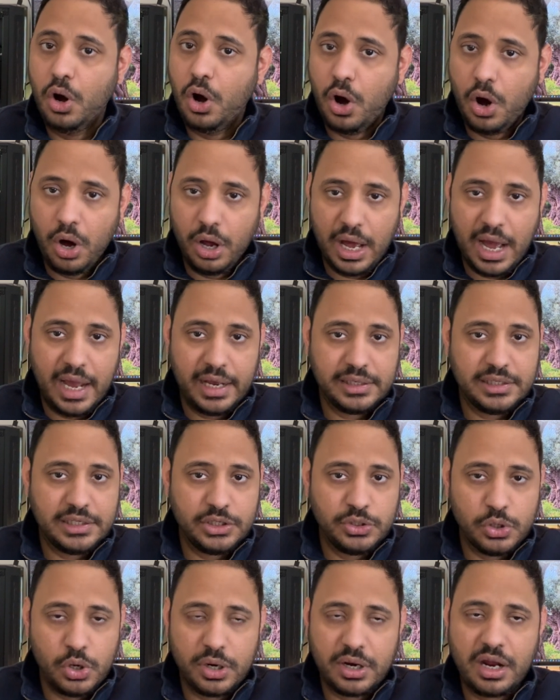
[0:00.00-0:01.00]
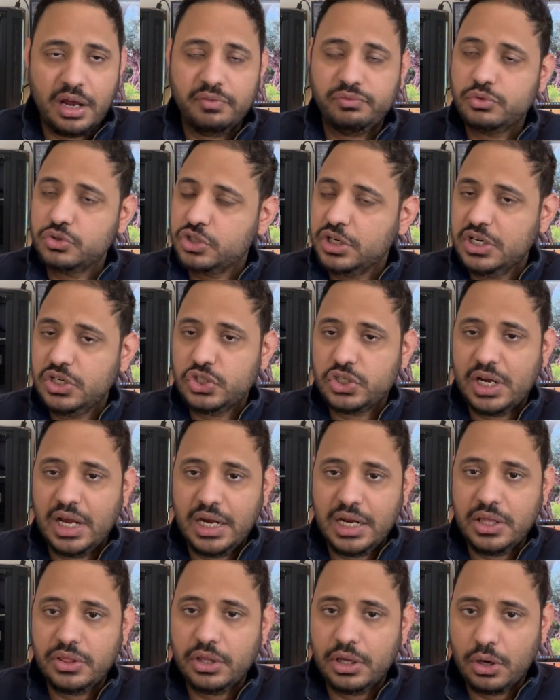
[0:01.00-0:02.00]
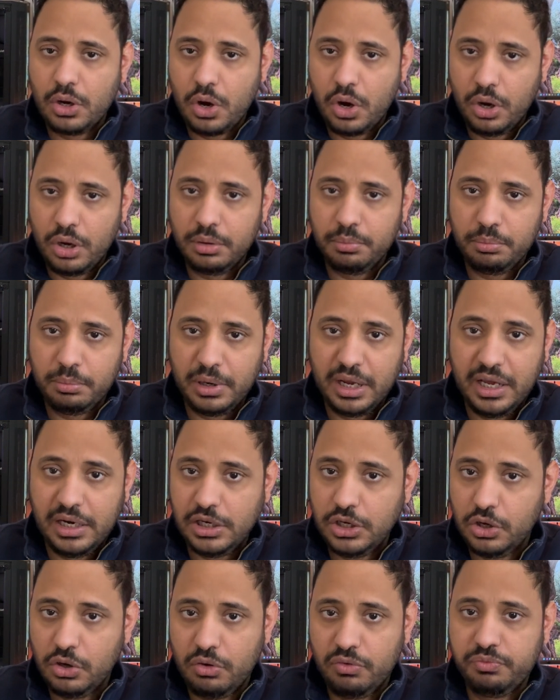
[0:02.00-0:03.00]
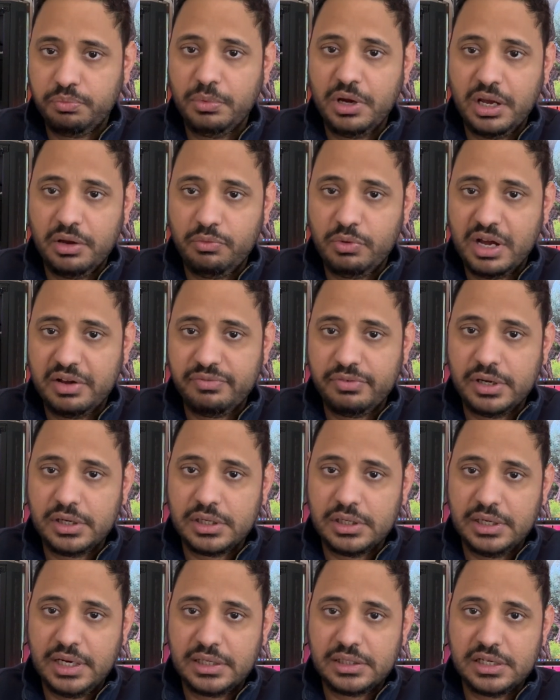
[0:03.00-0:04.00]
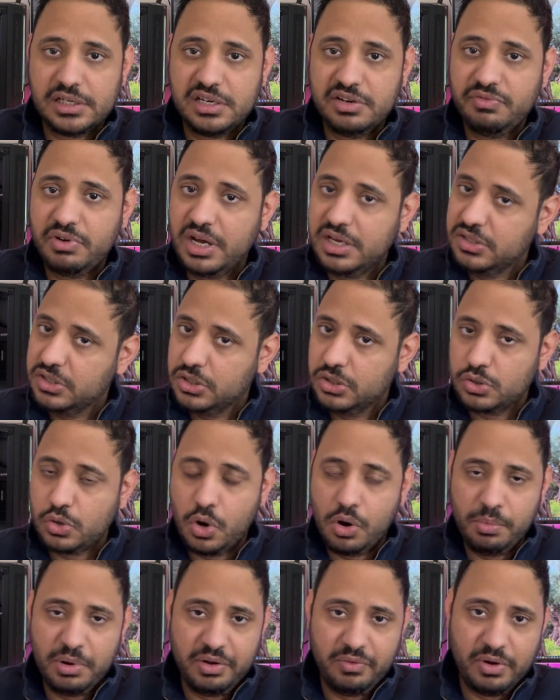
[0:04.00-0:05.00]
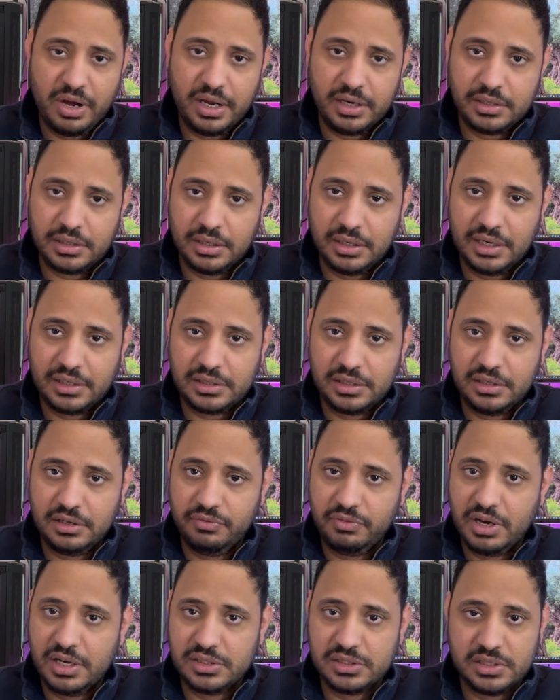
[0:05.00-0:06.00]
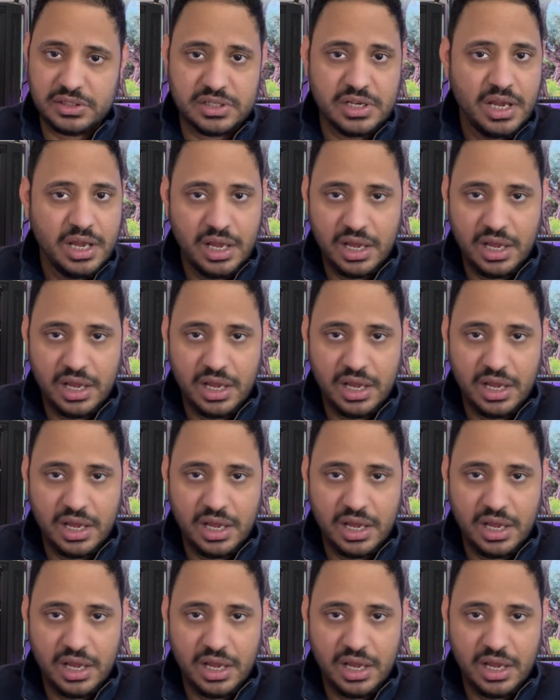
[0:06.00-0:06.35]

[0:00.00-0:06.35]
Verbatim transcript: Or I did not have to change anything on any of my Wi-Fi connected devices or my wired connected devices.